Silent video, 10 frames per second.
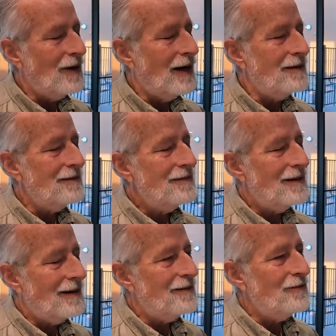I,
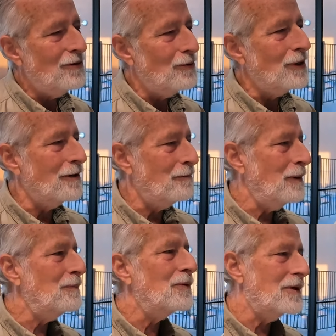I know a lot of
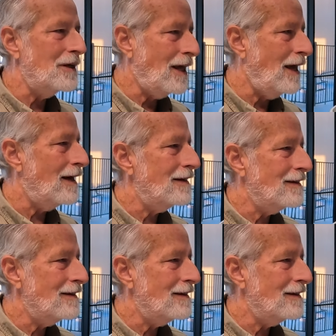people that can't.